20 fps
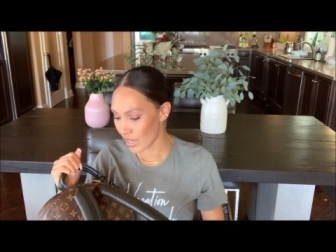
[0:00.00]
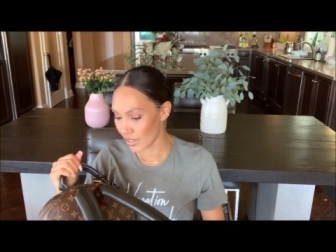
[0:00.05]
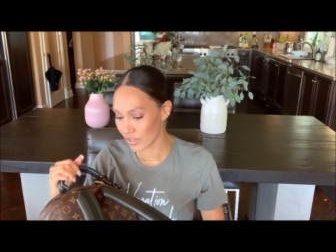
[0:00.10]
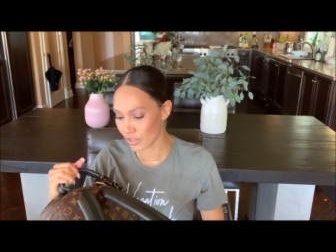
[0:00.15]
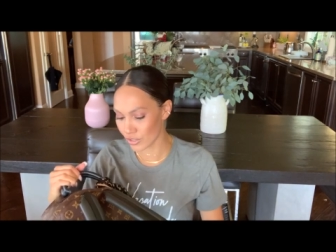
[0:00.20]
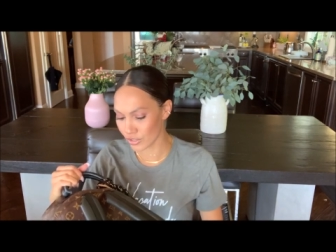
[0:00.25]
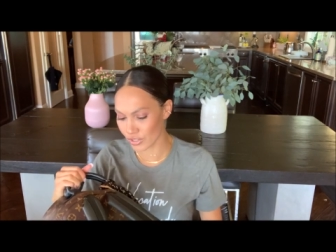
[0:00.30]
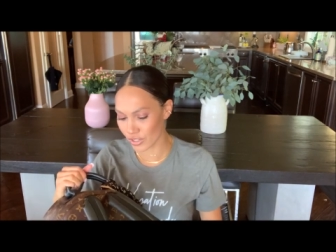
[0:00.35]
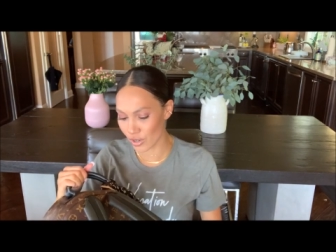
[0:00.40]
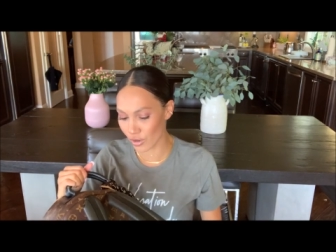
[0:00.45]

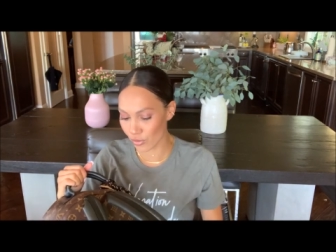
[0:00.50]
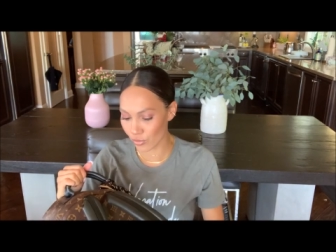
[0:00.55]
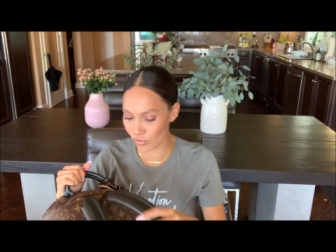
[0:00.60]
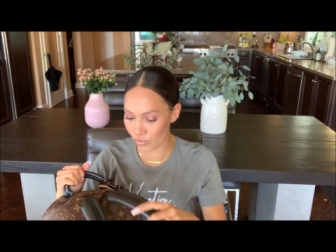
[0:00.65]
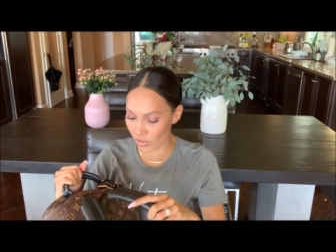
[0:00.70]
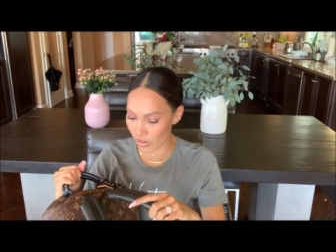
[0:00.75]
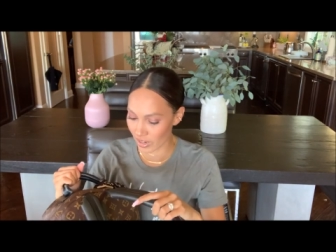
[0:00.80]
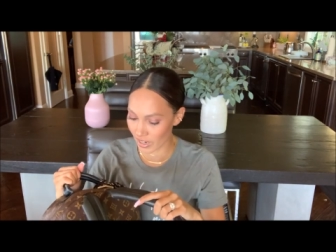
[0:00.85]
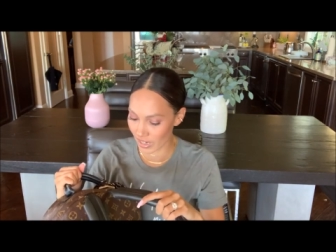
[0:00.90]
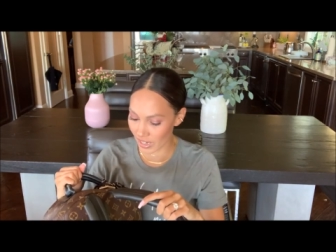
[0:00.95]
There's no
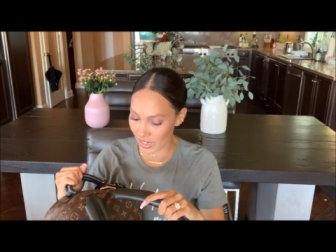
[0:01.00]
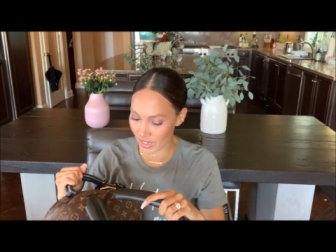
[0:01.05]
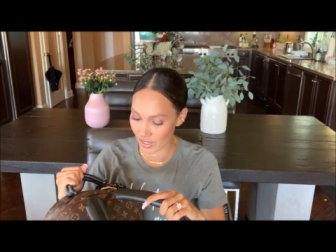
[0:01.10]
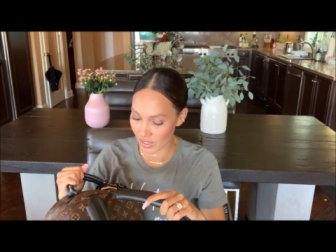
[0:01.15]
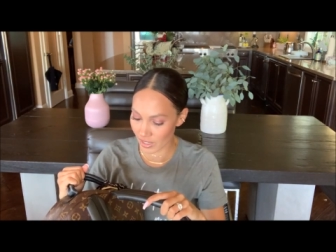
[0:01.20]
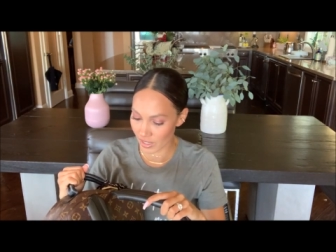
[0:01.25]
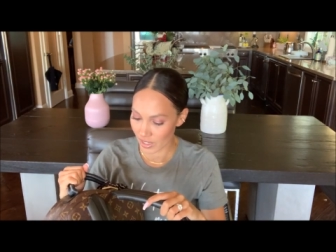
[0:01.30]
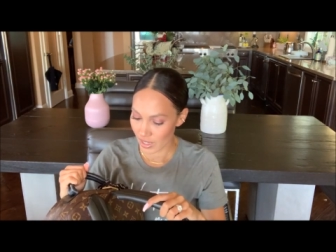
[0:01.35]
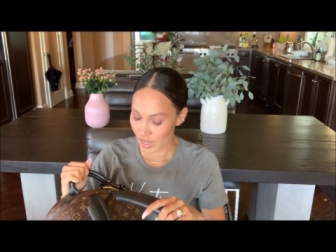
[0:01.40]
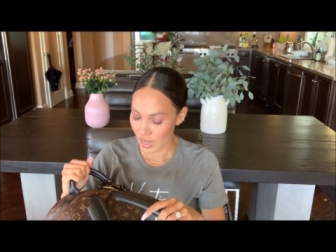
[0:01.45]

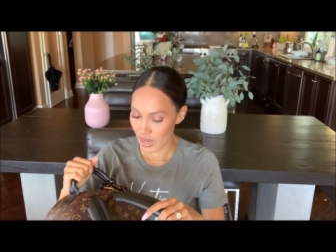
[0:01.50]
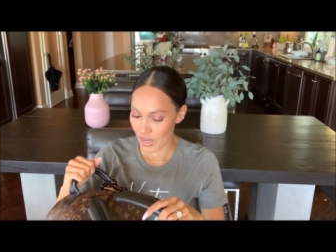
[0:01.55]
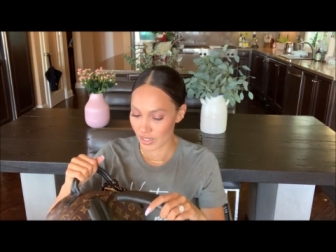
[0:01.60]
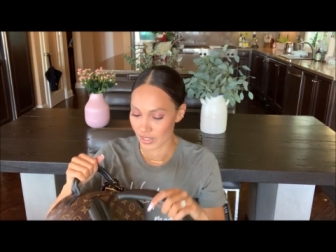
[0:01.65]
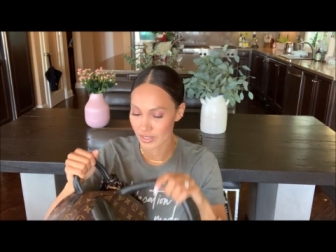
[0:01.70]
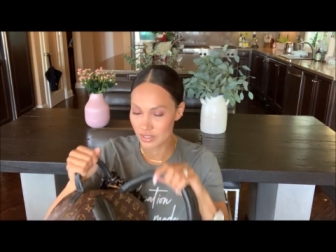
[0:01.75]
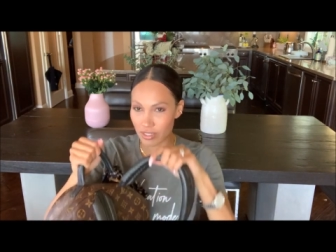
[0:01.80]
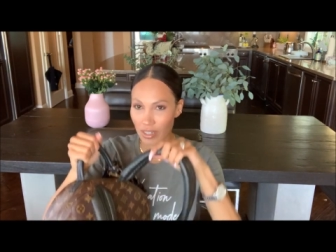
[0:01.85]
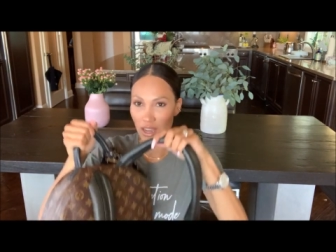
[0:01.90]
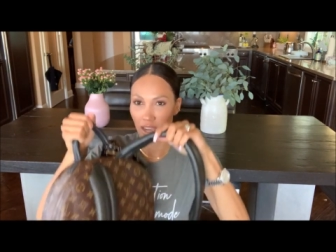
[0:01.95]
fraying, and
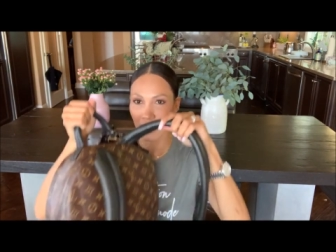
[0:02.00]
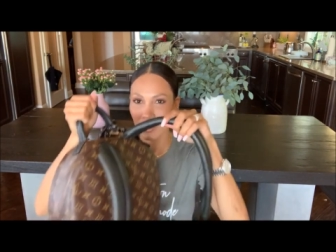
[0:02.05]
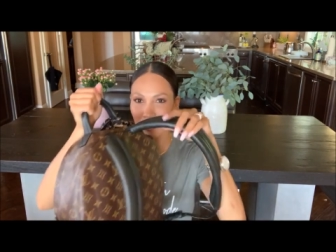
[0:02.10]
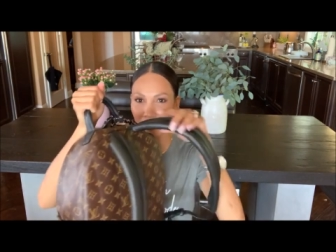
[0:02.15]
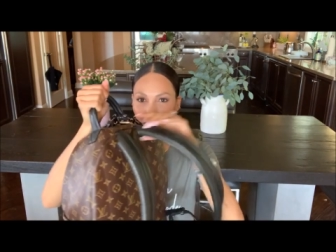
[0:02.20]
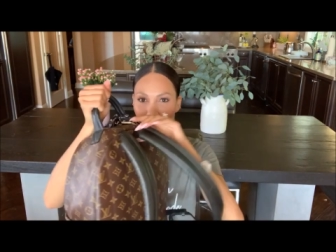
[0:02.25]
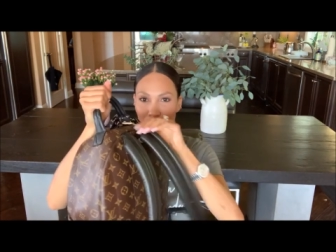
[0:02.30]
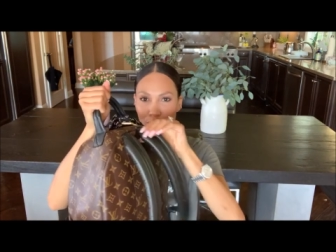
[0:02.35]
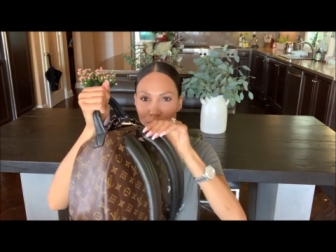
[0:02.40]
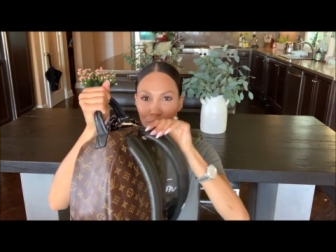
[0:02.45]
it's not
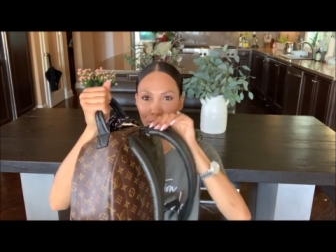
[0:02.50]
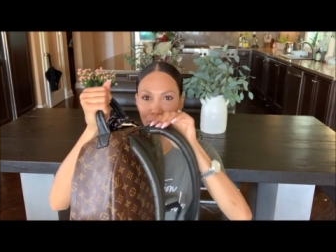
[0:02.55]
like